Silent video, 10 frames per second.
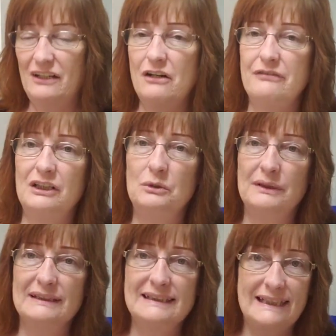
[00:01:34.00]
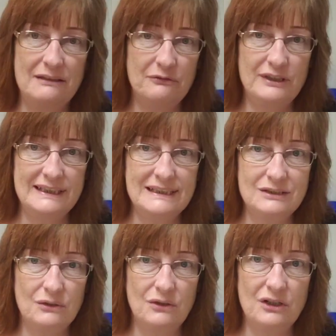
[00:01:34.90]
they're available at Safeway
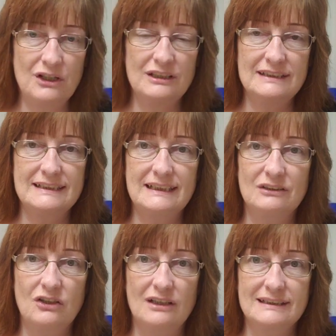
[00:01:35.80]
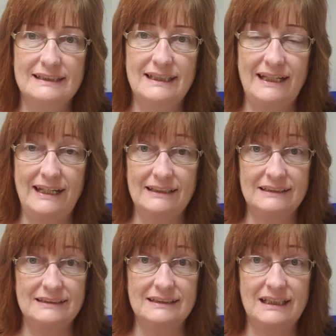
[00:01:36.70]
stores across
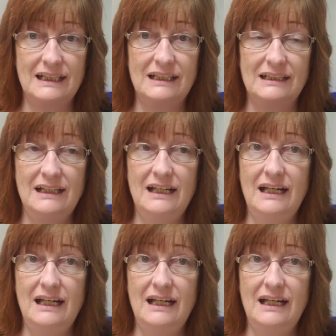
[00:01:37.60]
Canada.